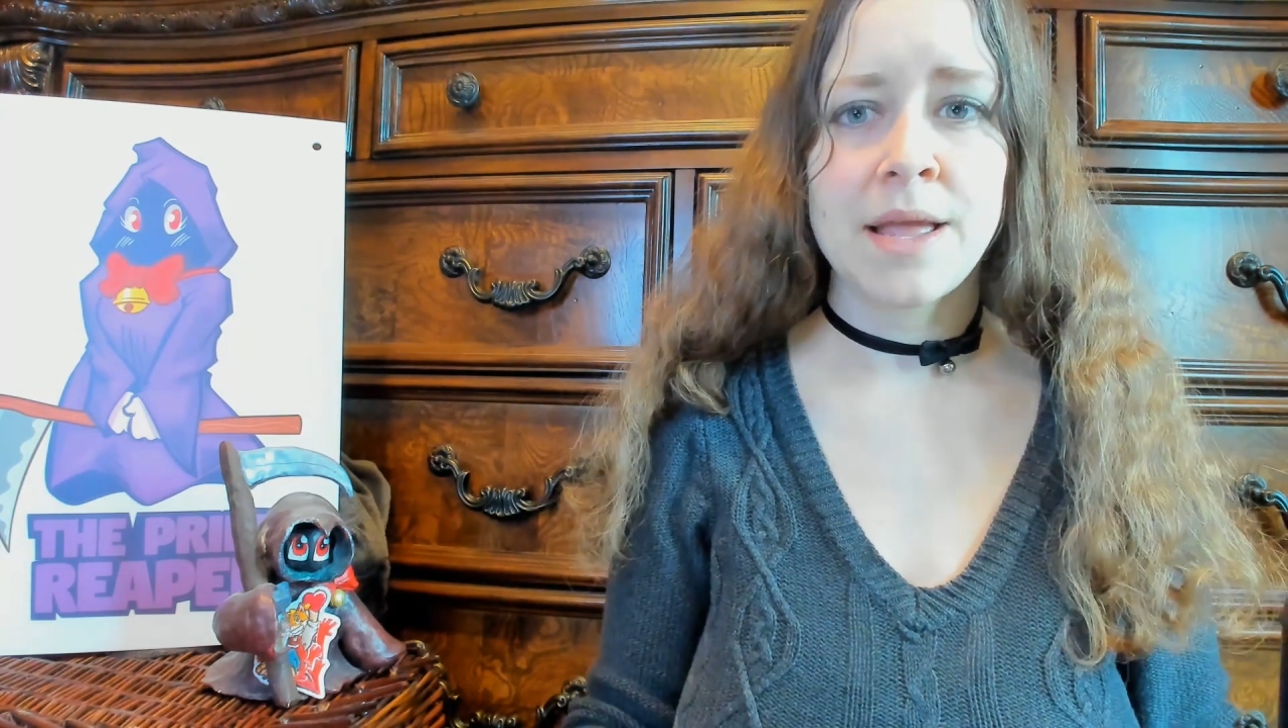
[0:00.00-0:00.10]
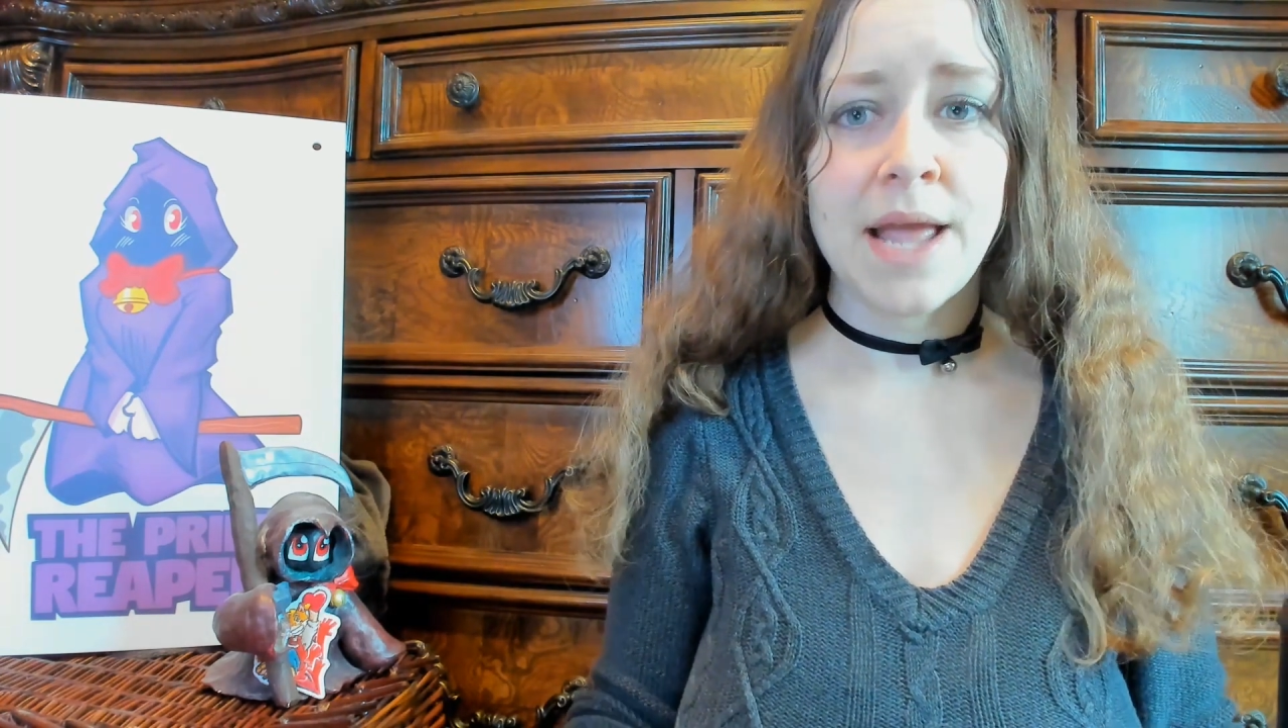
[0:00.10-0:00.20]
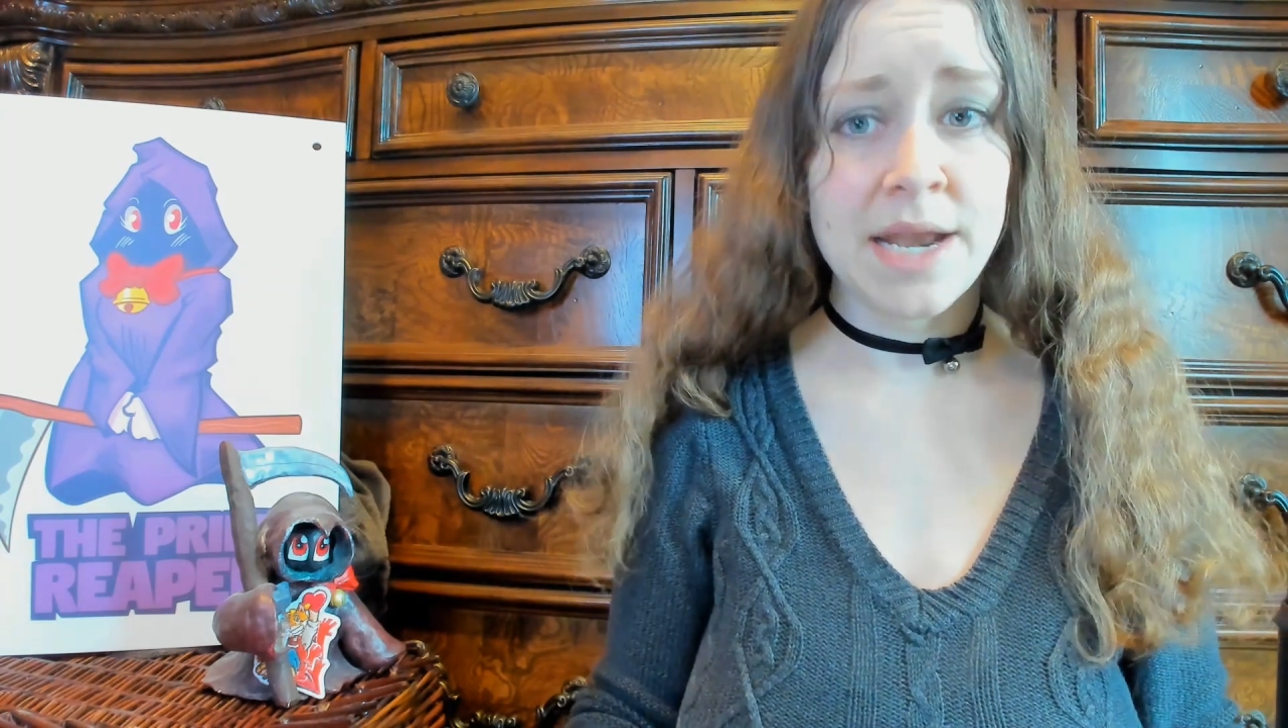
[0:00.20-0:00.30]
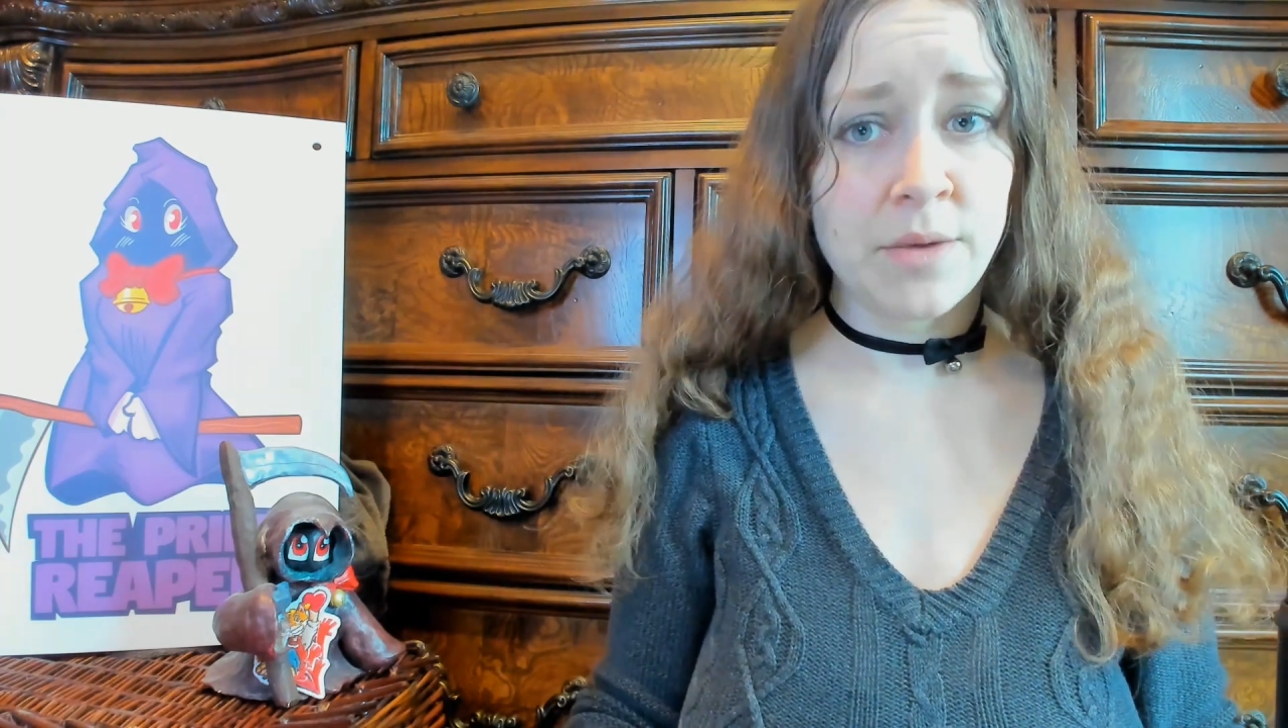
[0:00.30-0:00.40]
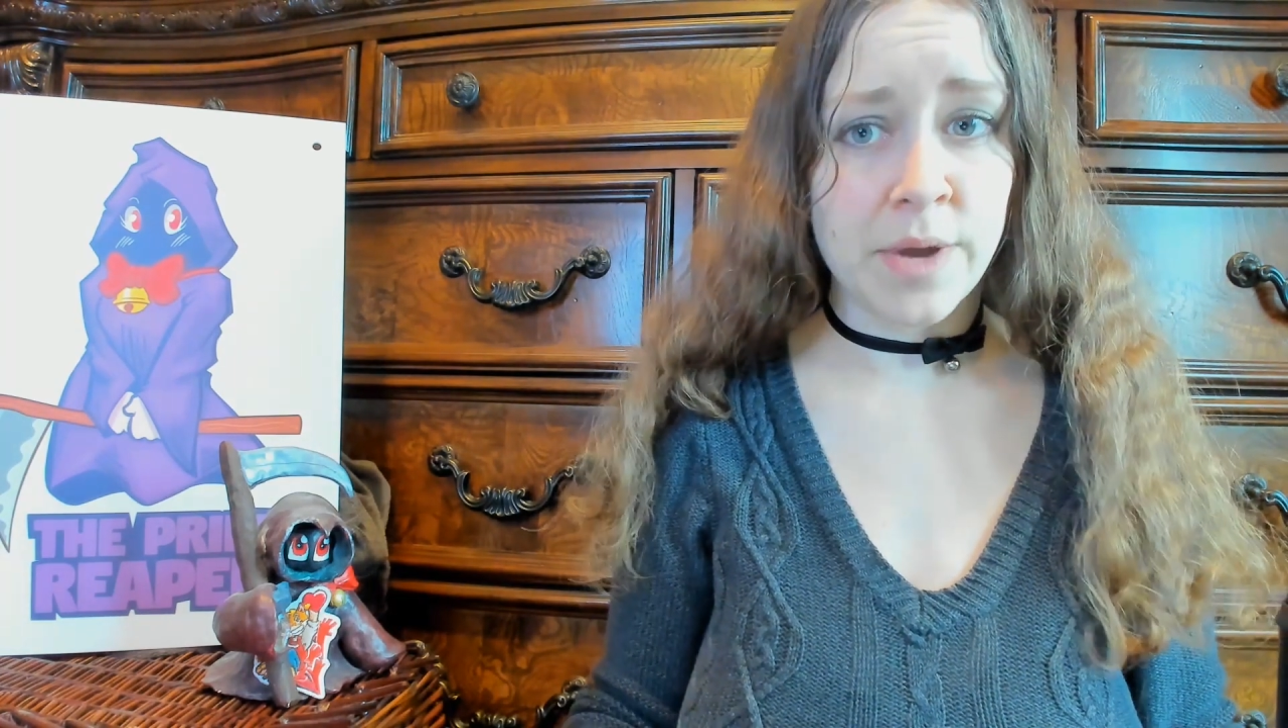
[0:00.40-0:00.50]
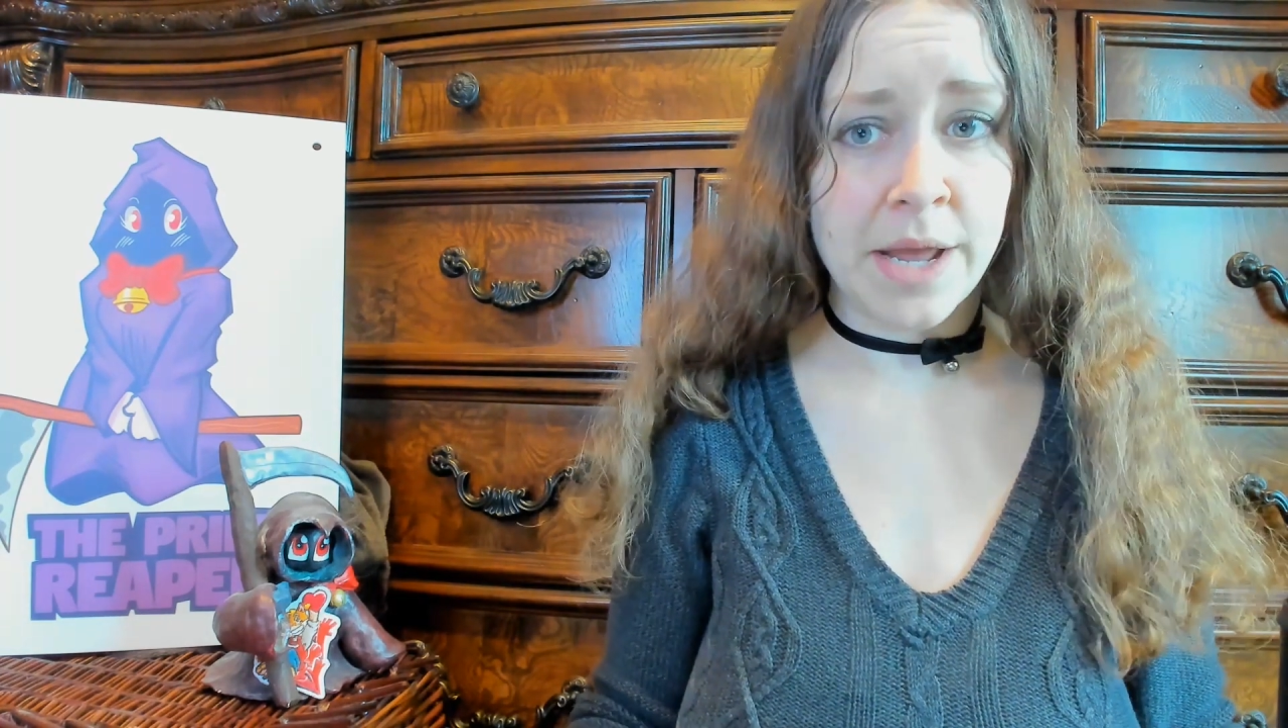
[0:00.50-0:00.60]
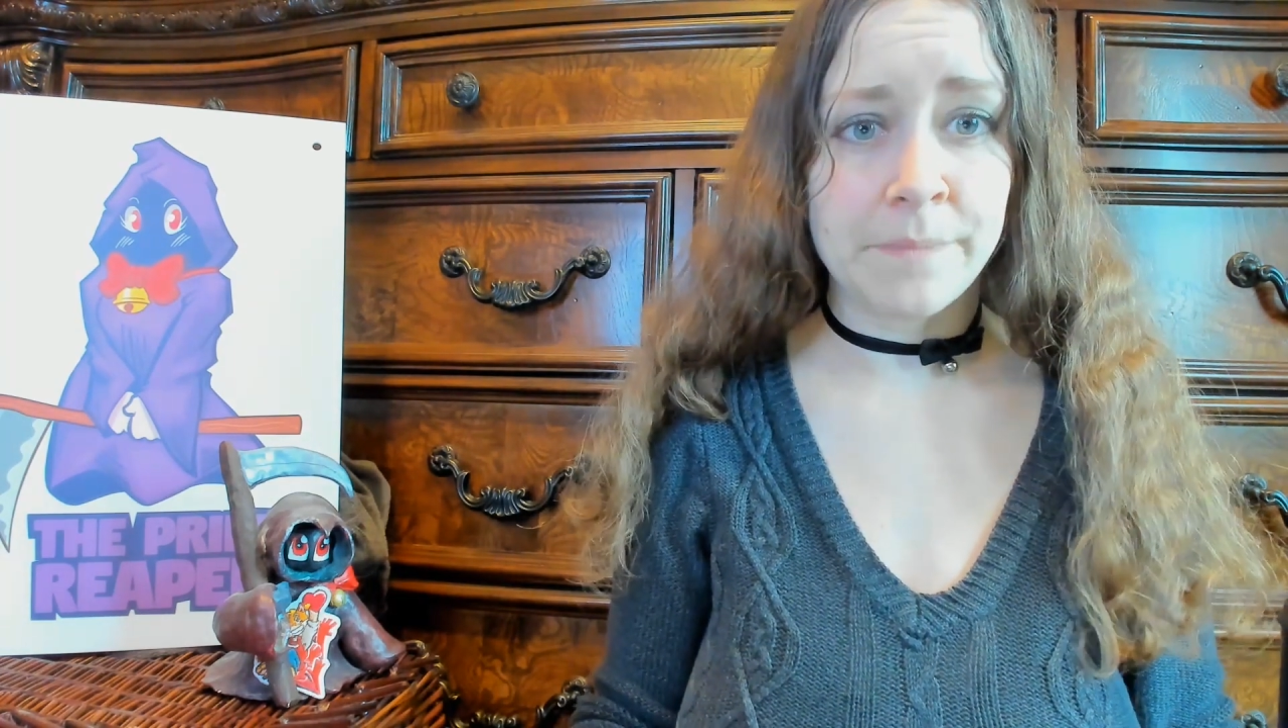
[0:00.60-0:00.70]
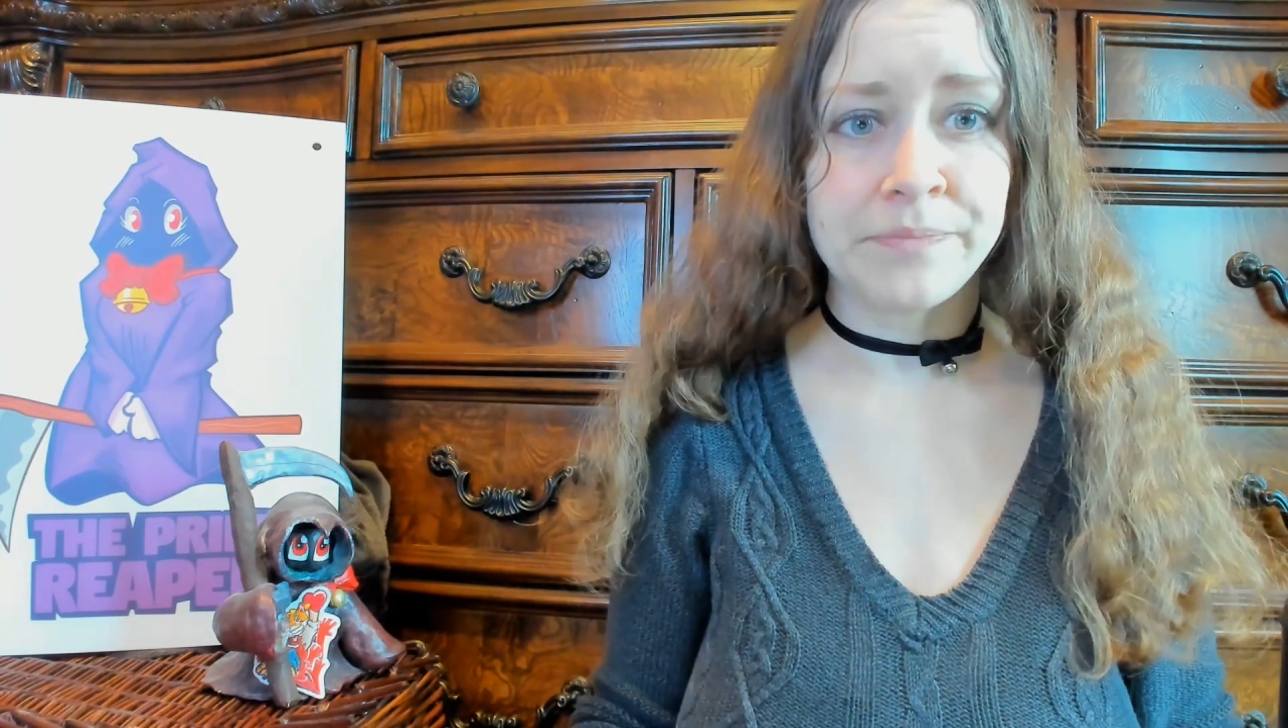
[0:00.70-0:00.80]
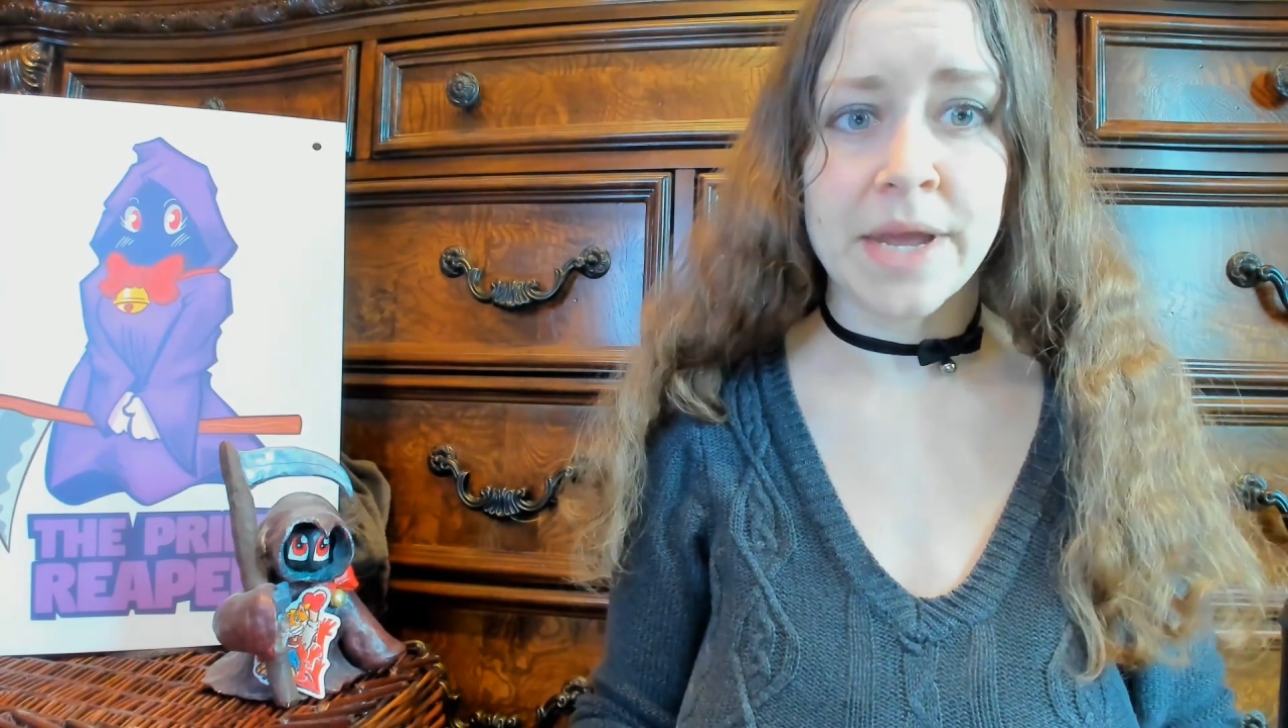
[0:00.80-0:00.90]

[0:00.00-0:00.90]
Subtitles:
Anyway,